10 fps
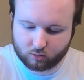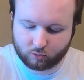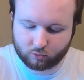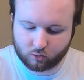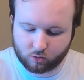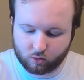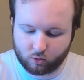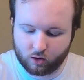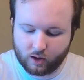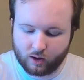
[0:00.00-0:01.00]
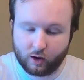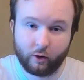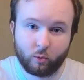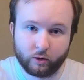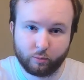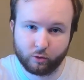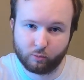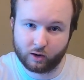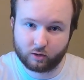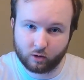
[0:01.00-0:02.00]
so I don't want to burn
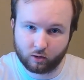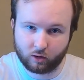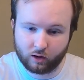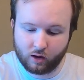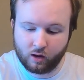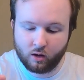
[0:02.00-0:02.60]
my tongue.